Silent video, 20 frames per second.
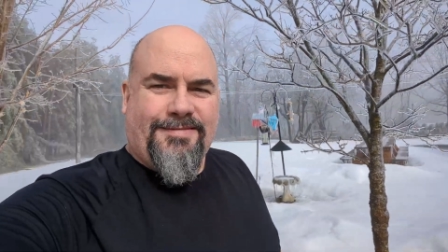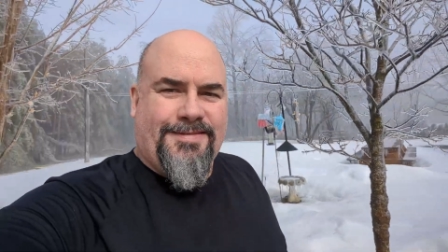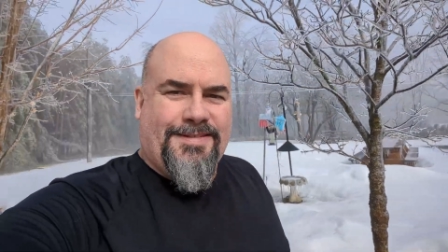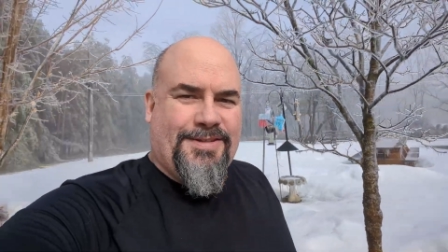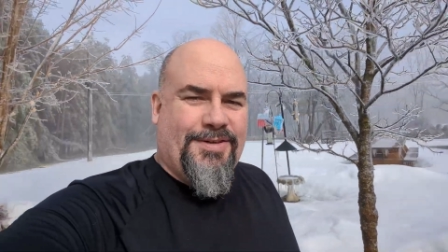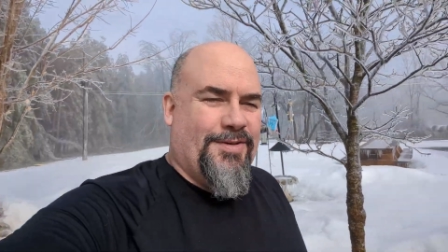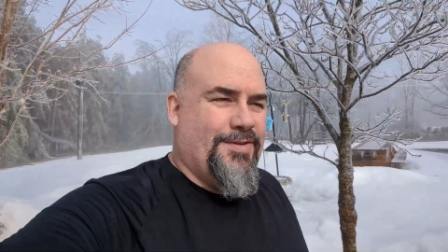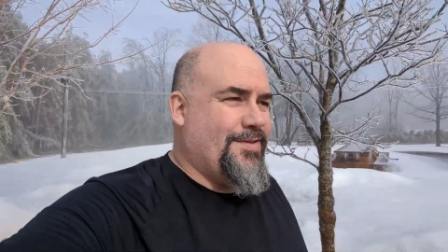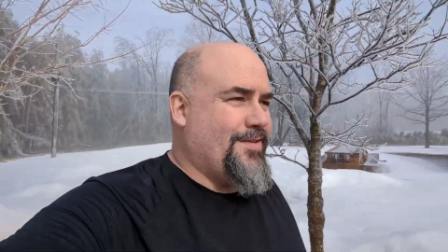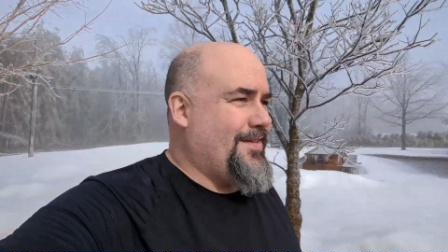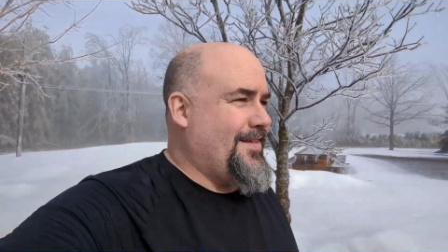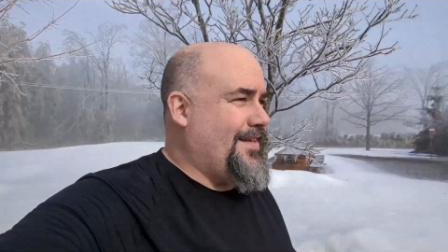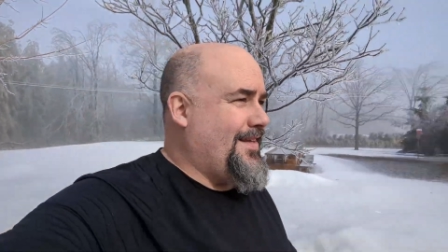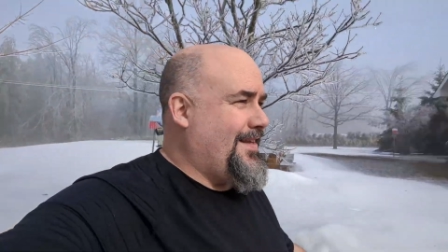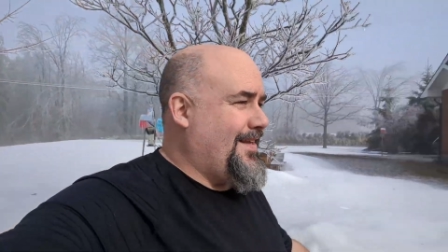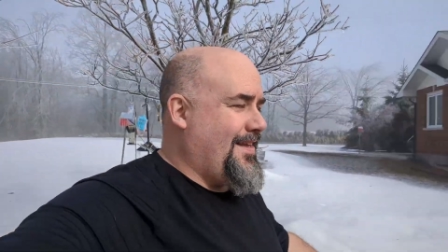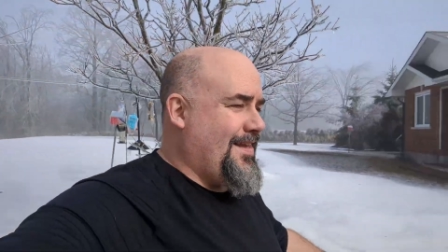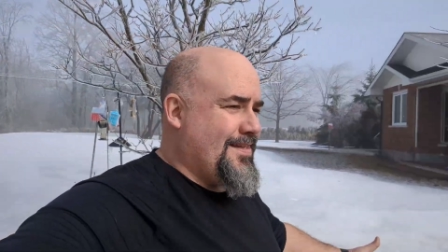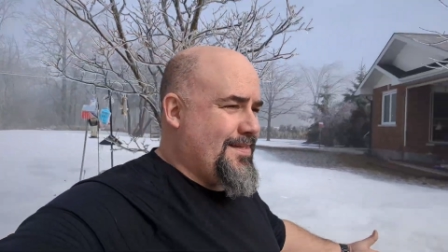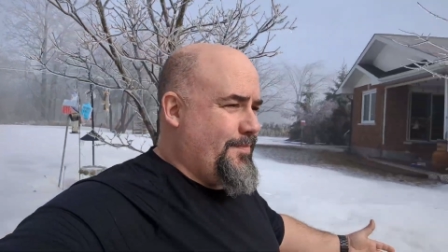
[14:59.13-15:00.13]
So
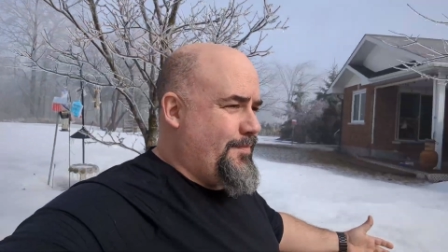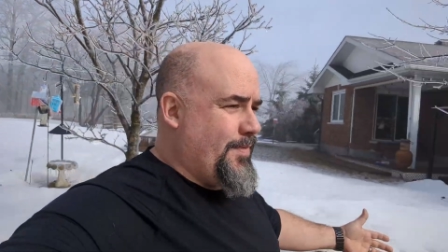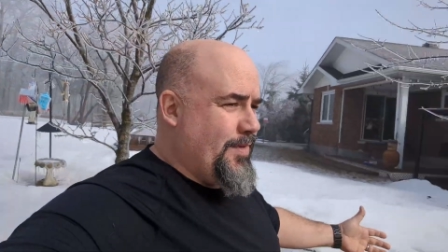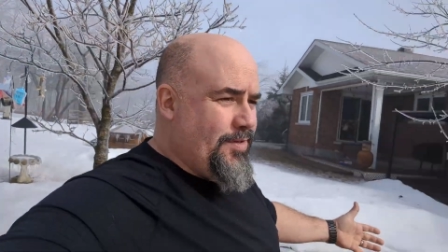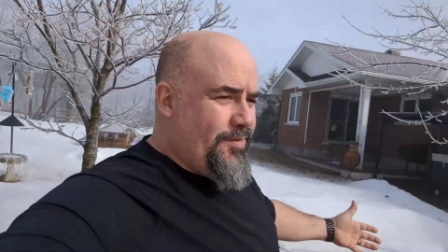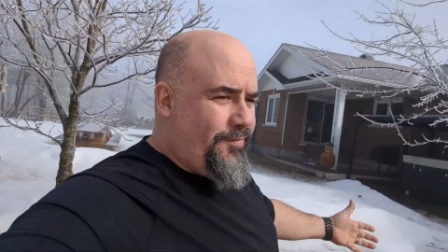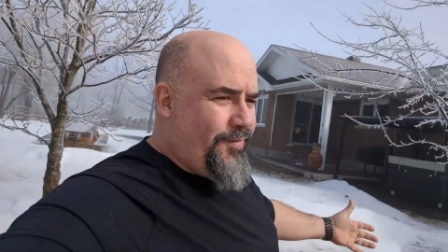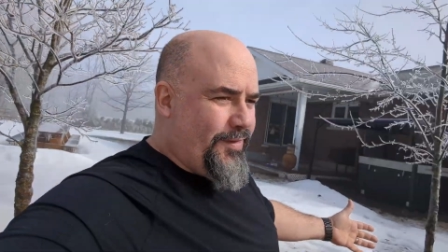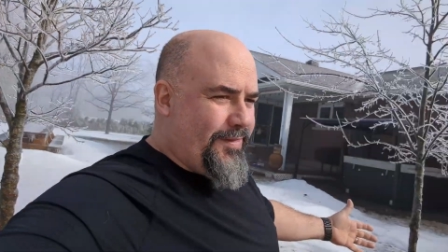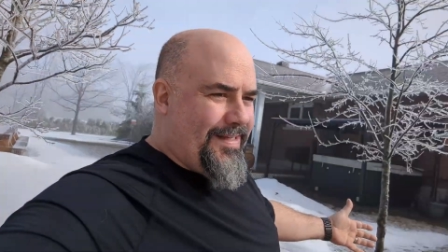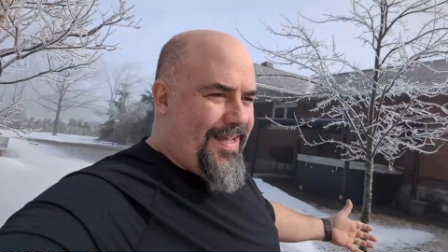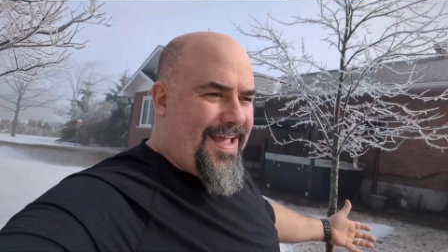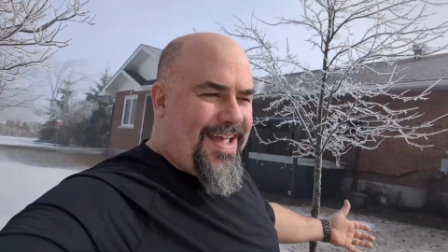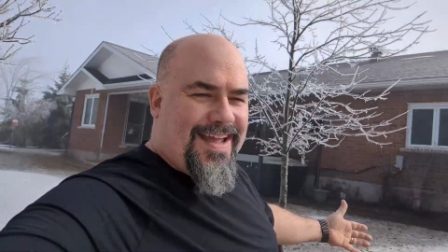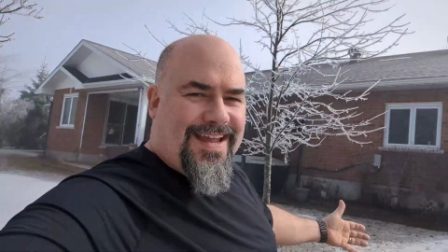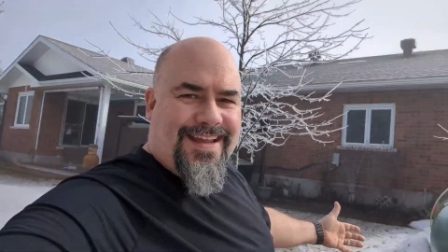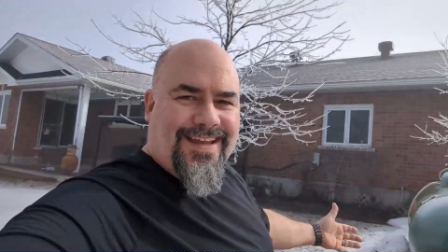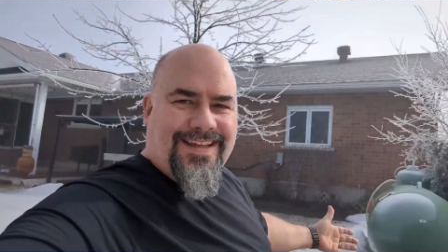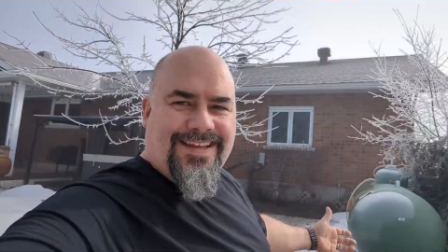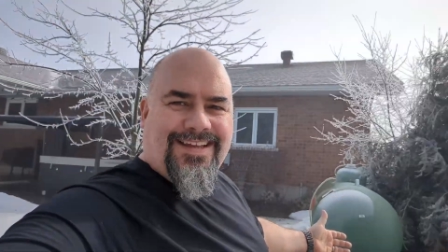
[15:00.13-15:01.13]
It's a beautiful
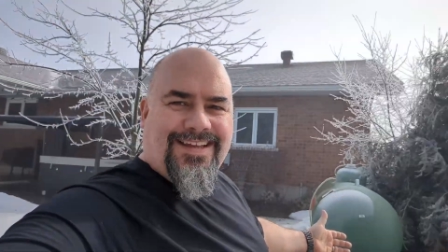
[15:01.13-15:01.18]
day.